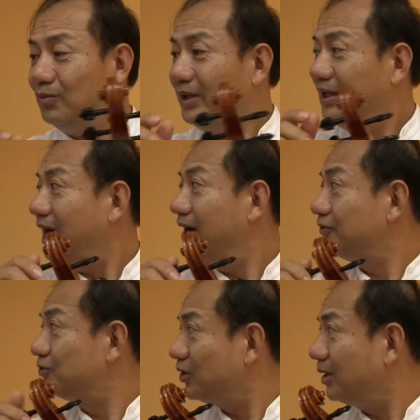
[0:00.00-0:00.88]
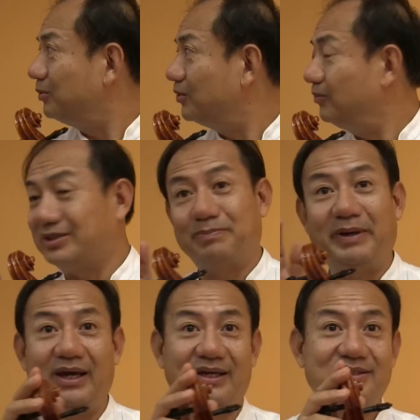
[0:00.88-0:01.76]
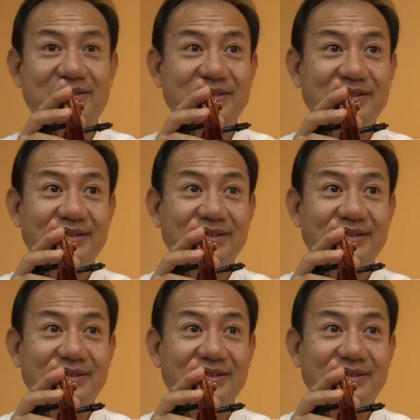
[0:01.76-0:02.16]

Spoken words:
We have trouble with packs.